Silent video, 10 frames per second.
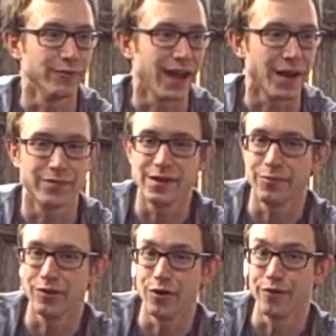had
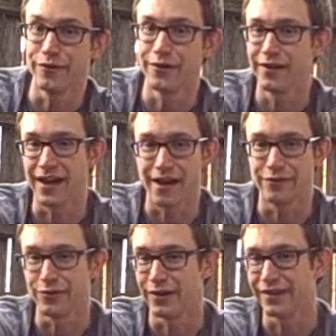people over to
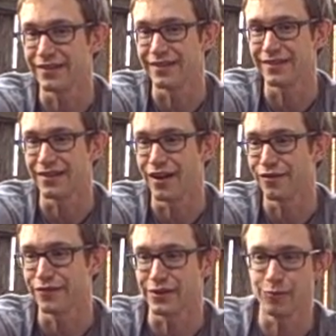have drinks and
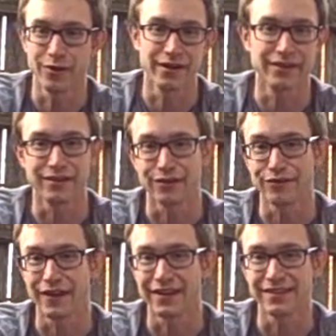stuff and you wanted it to look
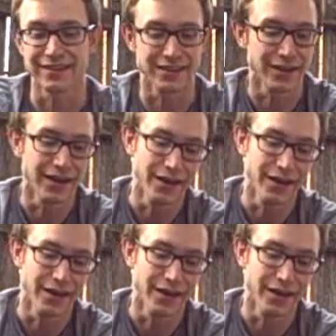fancy,